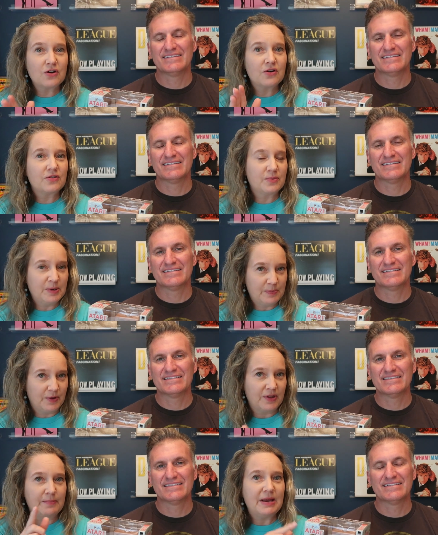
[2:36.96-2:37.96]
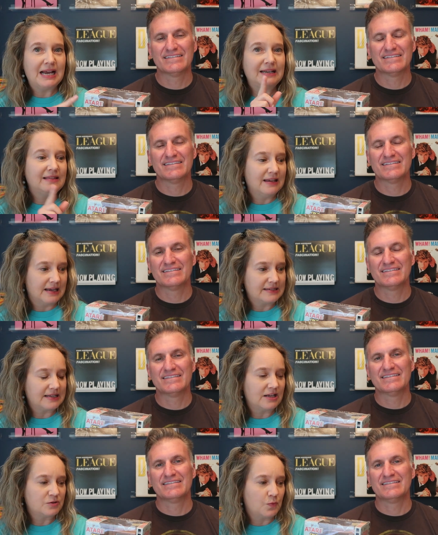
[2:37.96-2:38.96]
Speaker 1: are the people that made
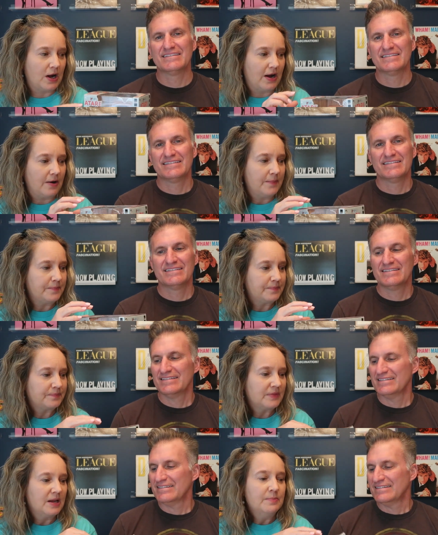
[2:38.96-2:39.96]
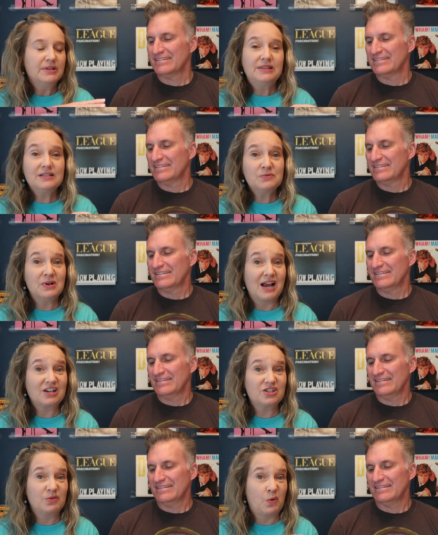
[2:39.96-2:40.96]
this as well. But this one
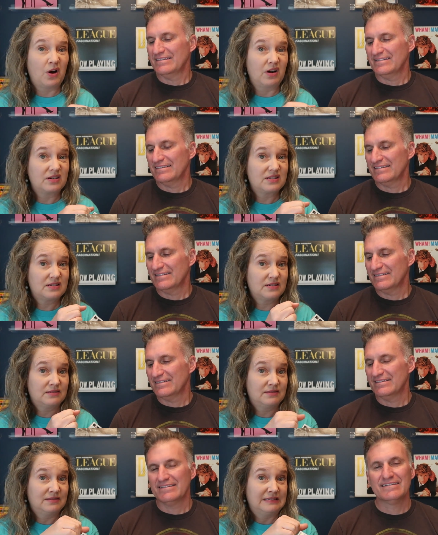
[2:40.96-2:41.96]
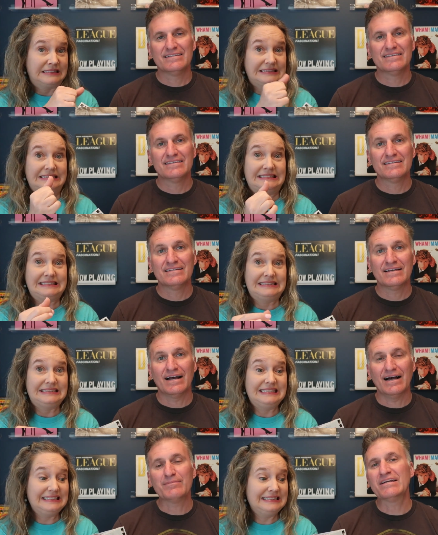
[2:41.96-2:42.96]
actually works.
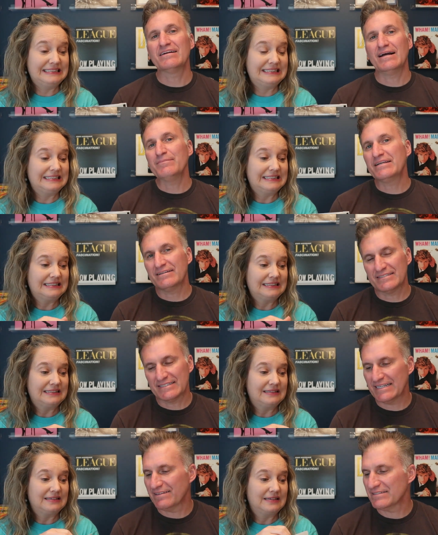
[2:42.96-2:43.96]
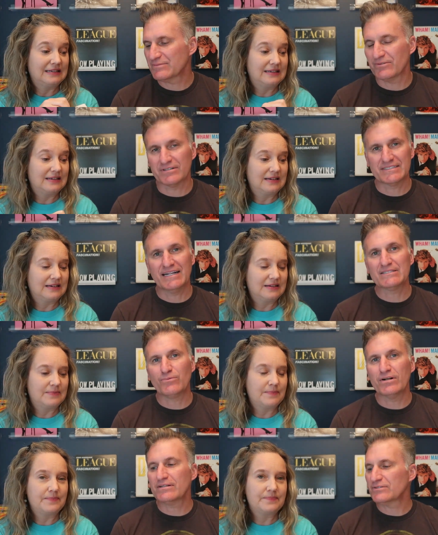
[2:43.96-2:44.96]
Speaker 2: I'm curious. I'm curious to see how this works. It has
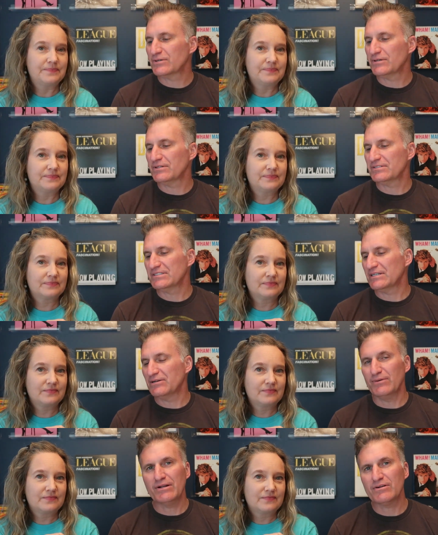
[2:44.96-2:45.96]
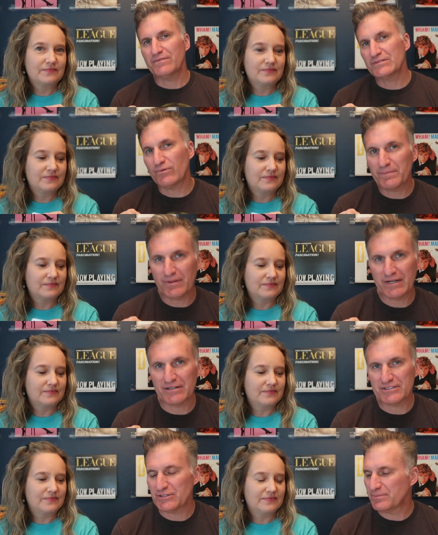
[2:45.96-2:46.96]
one controller, so we don't know if it's one
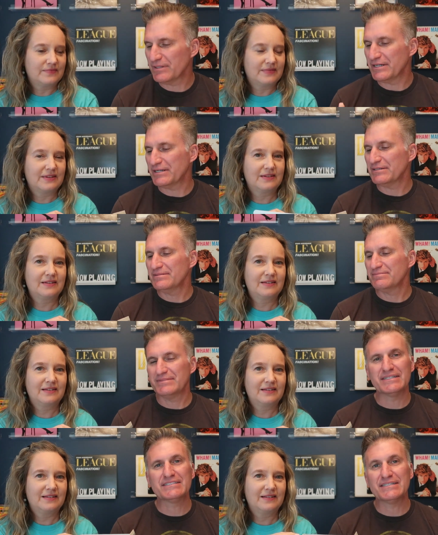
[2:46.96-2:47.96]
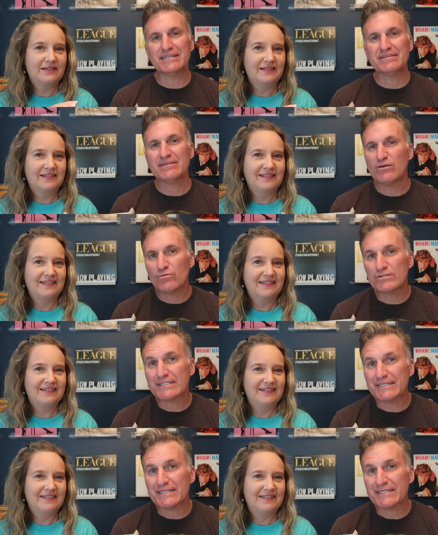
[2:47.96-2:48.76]
player or two player, but uh, we'll